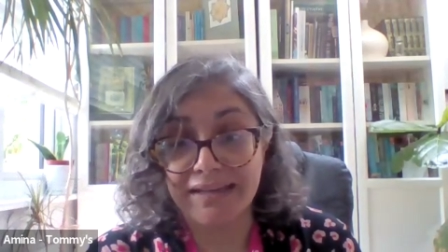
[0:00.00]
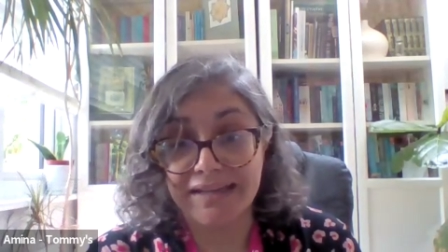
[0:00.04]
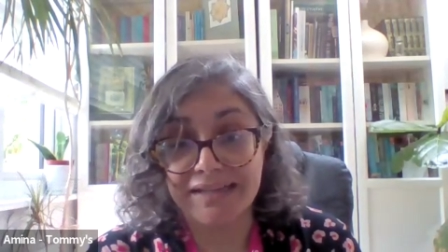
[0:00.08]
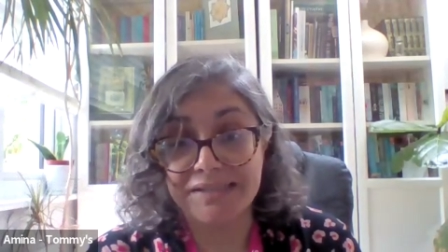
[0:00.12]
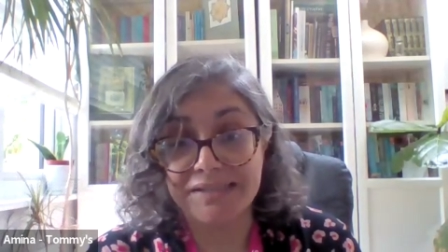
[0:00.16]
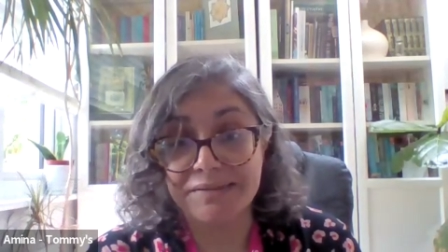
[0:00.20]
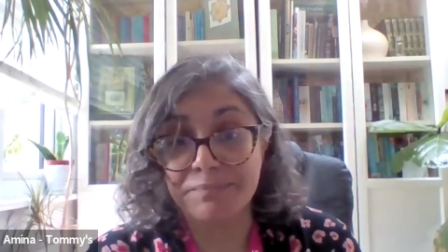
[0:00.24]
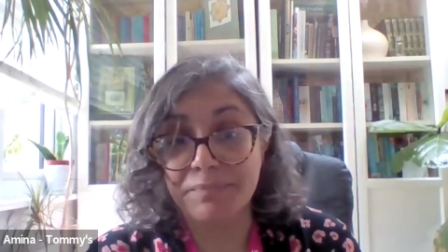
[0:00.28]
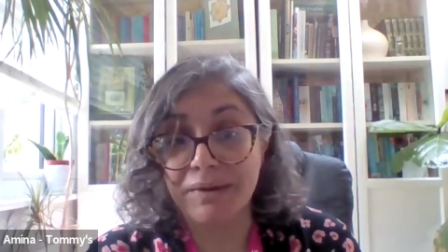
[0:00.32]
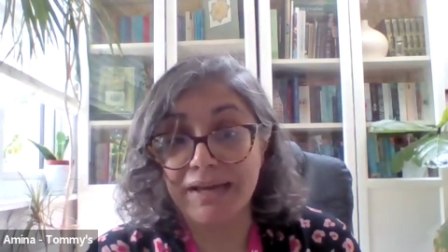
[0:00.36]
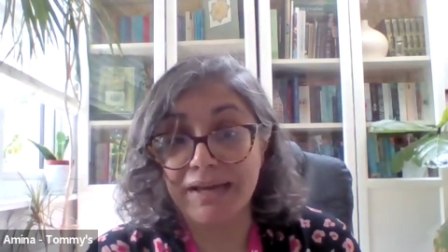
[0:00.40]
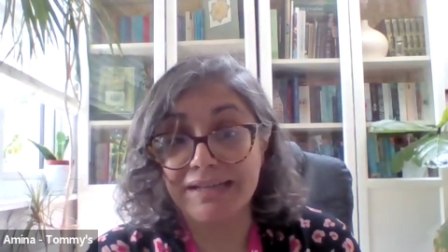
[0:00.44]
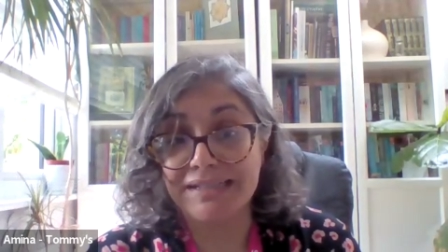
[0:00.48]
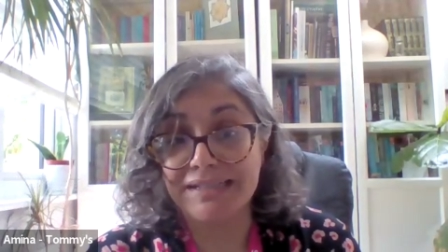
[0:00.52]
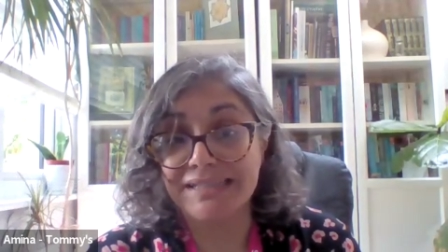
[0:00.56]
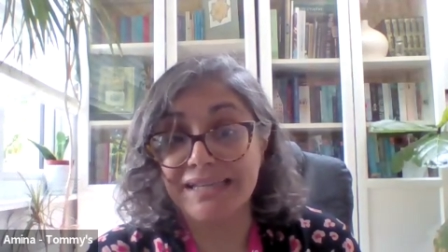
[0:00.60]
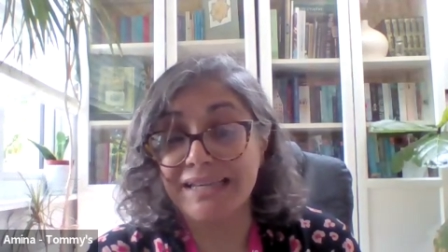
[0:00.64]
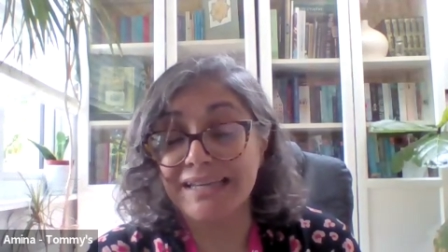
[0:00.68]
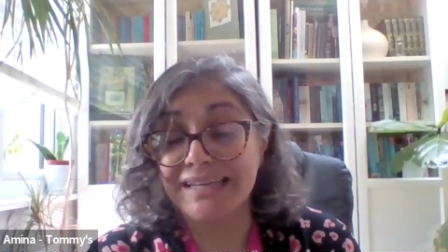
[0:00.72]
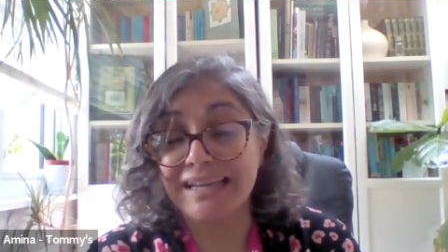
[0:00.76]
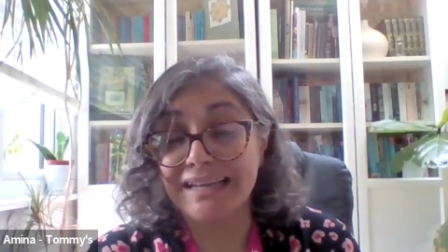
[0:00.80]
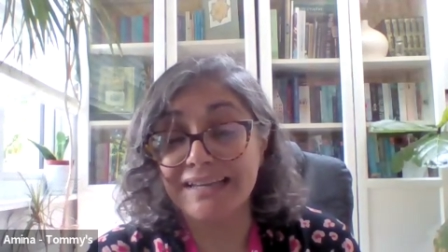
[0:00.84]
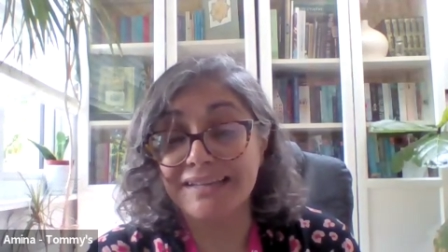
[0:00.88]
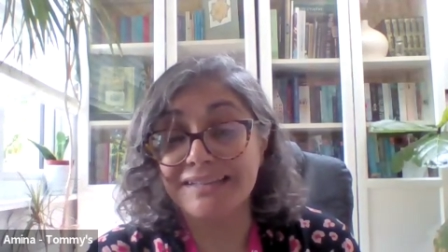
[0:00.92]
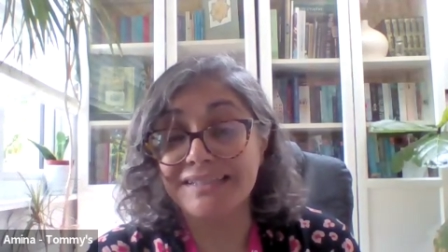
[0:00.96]

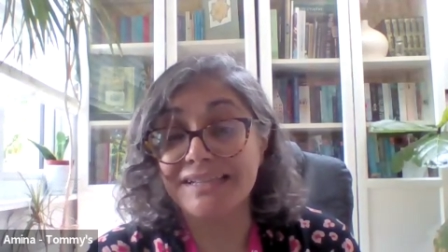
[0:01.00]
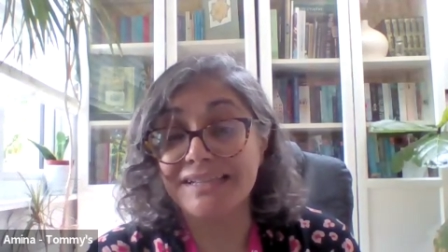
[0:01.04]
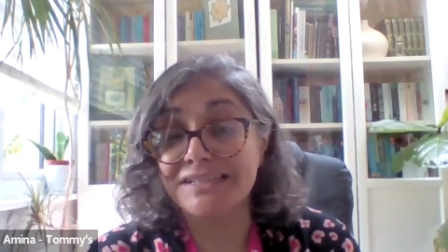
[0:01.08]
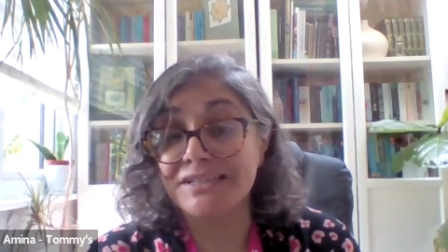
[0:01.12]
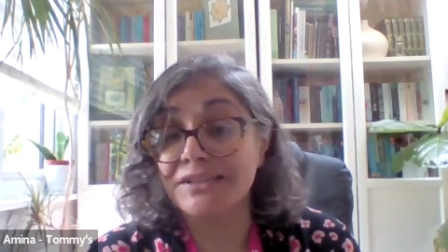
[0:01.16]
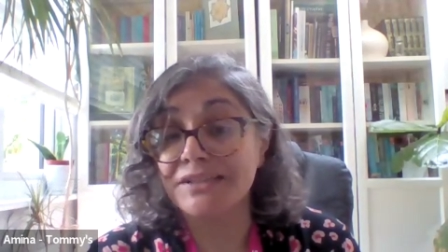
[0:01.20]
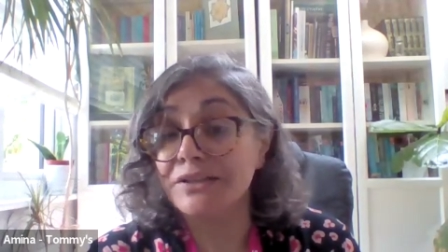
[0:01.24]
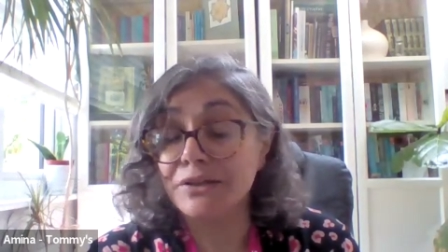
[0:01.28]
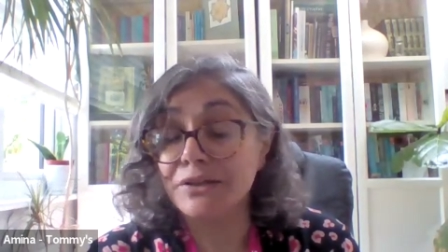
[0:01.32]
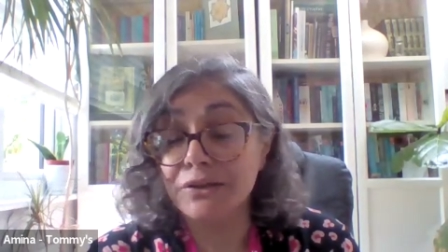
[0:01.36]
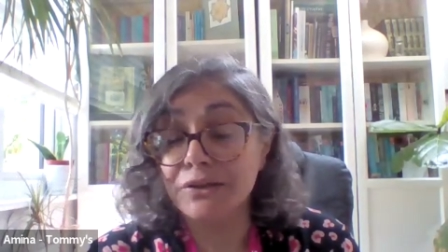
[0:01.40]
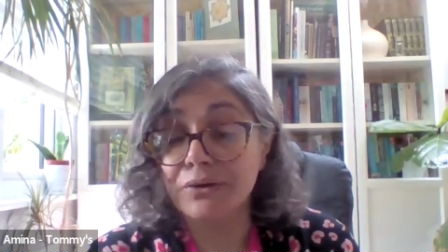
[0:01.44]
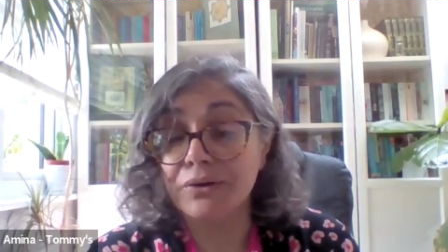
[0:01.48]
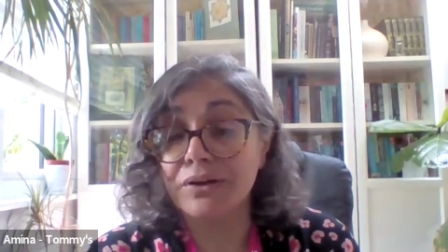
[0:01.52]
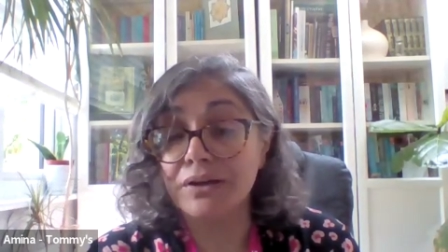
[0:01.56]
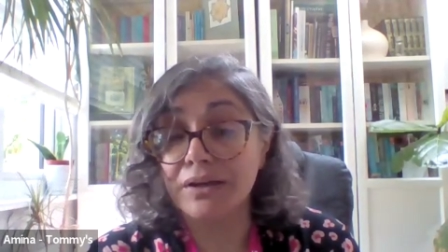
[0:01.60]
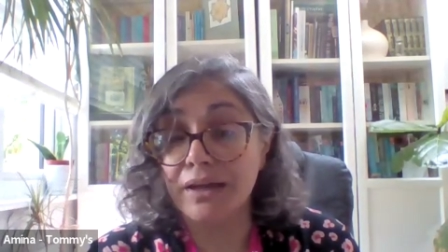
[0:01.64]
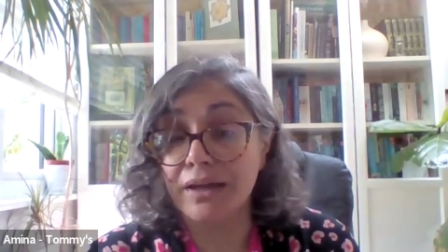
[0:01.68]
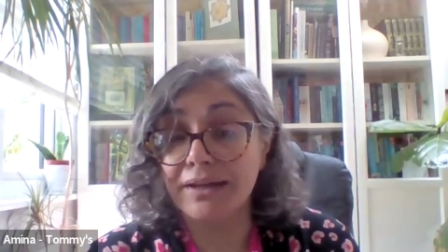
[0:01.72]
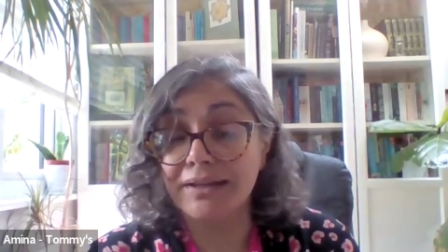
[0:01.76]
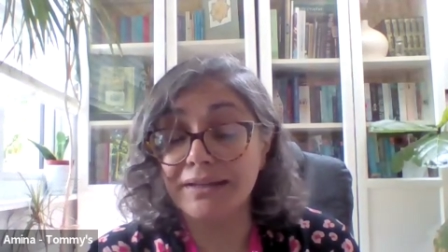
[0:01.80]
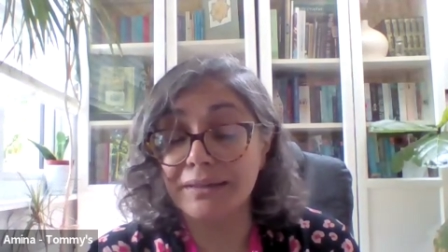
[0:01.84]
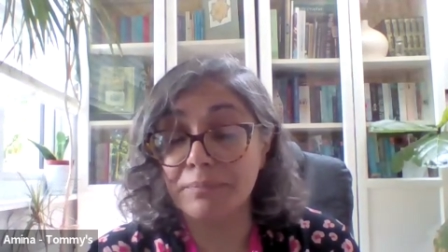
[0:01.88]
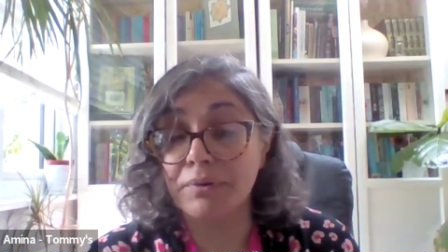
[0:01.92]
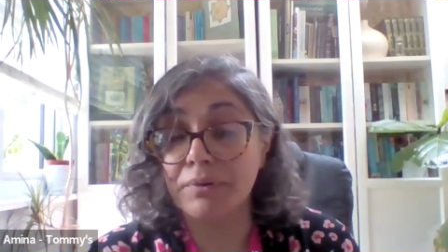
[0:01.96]
expected and doesn't look
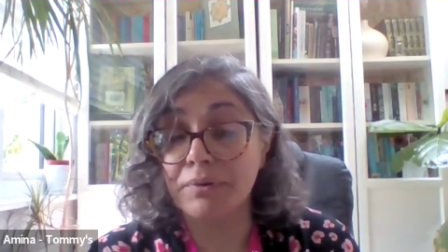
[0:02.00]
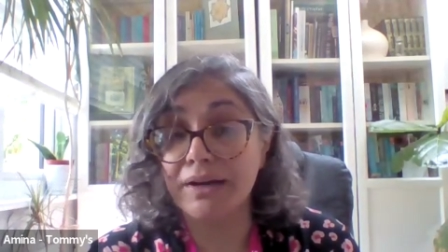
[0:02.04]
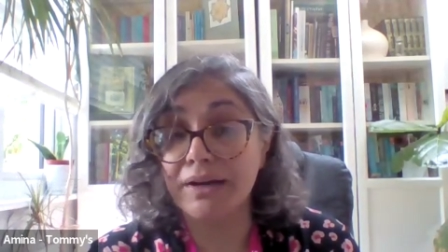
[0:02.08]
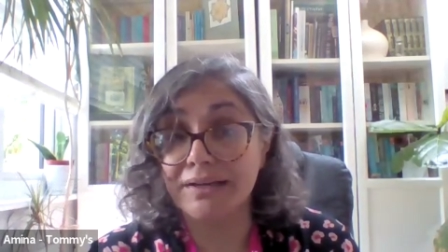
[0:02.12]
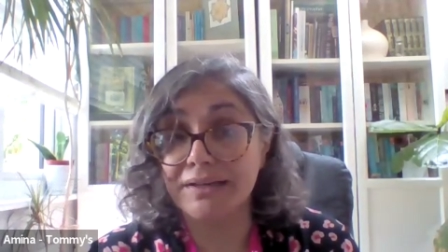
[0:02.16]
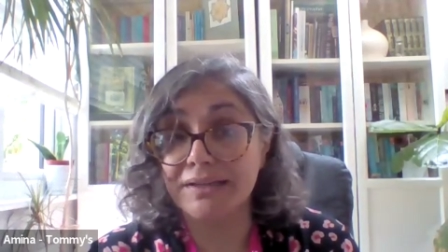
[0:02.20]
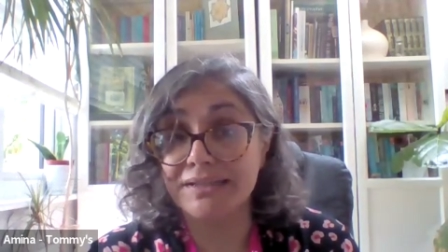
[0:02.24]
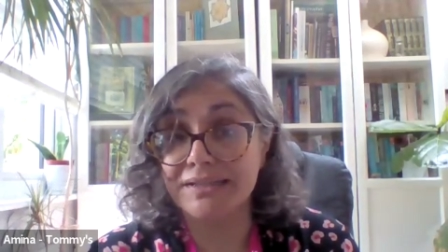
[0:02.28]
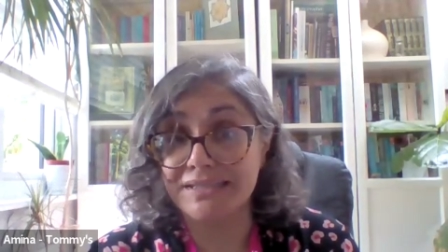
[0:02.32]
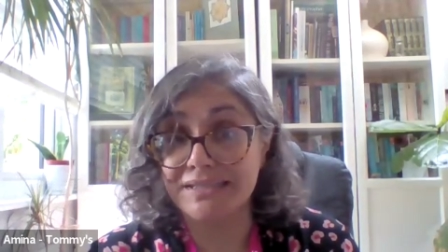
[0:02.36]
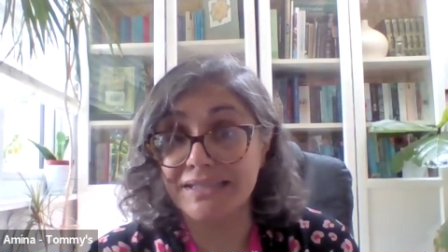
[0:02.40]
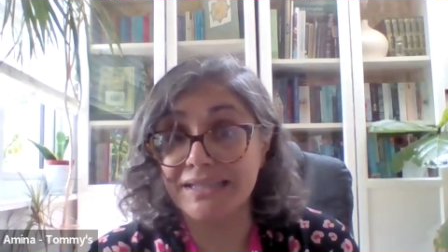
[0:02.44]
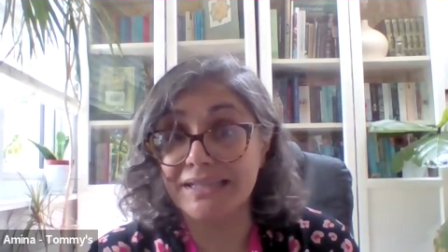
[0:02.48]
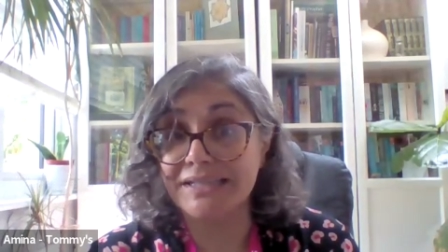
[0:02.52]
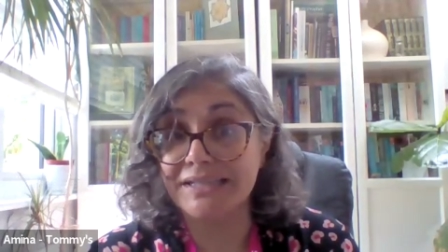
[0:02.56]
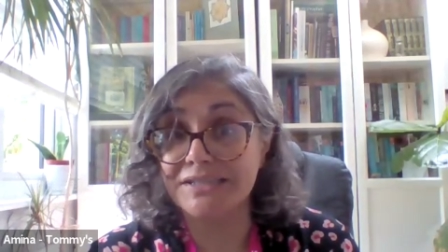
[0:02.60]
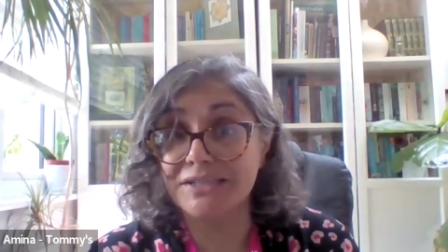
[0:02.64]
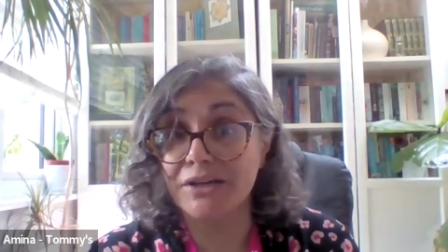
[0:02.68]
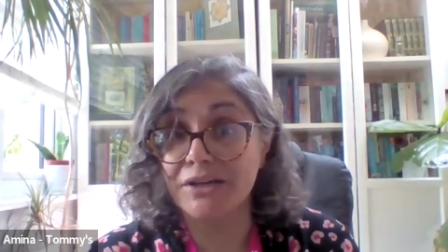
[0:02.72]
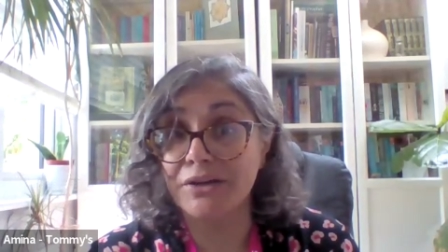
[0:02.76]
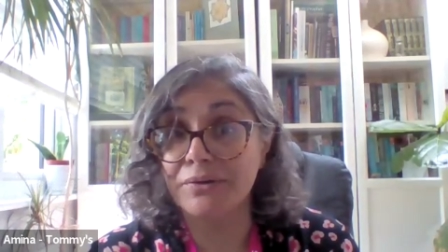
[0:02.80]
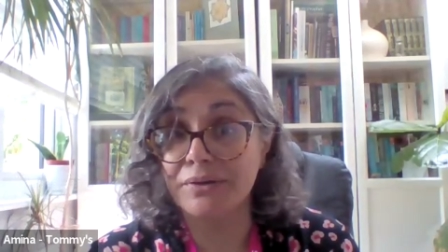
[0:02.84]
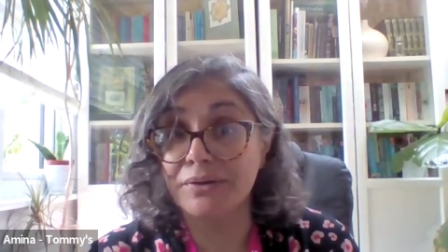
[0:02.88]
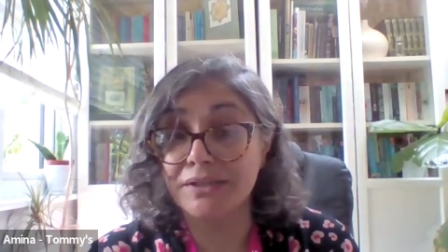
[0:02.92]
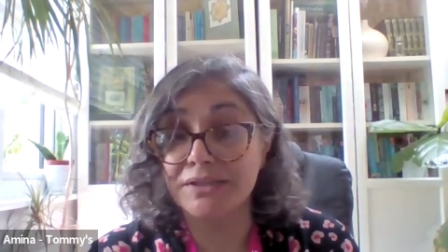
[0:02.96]
like the pregnancy is
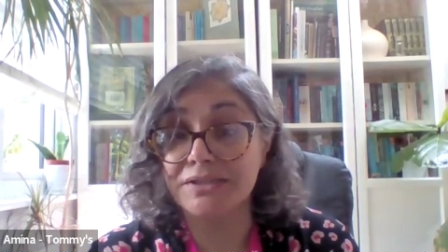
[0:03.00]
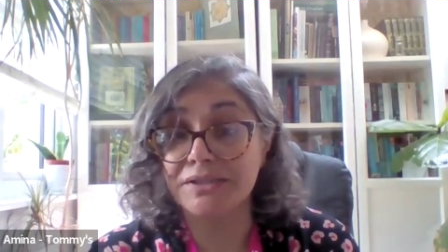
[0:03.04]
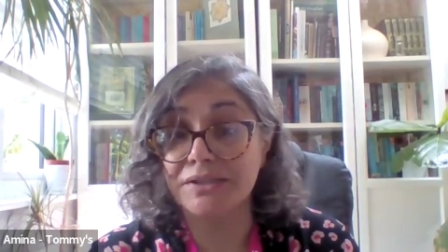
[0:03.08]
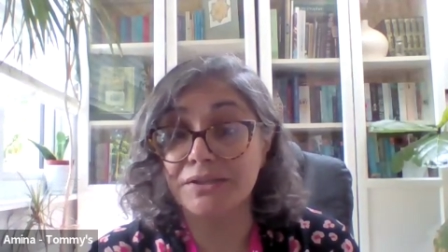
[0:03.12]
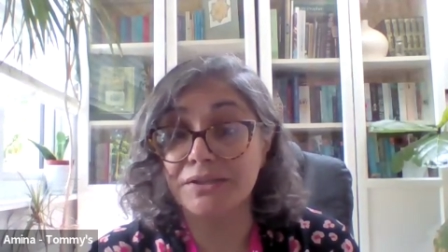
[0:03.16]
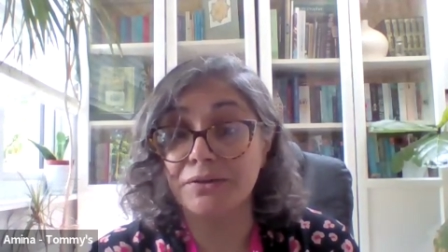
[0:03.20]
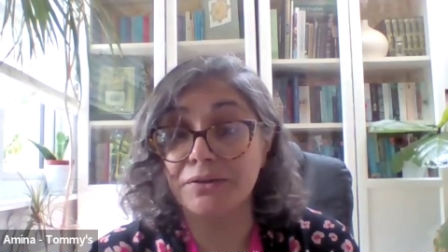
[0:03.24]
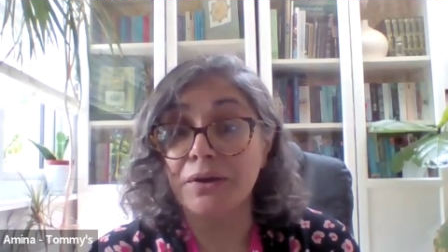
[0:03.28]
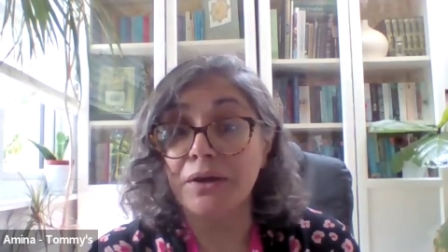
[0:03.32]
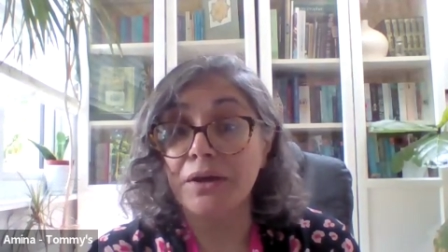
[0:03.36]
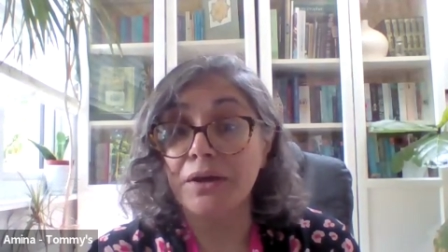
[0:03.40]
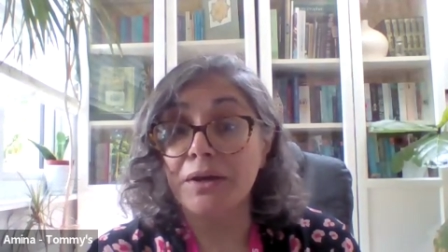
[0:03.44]
going to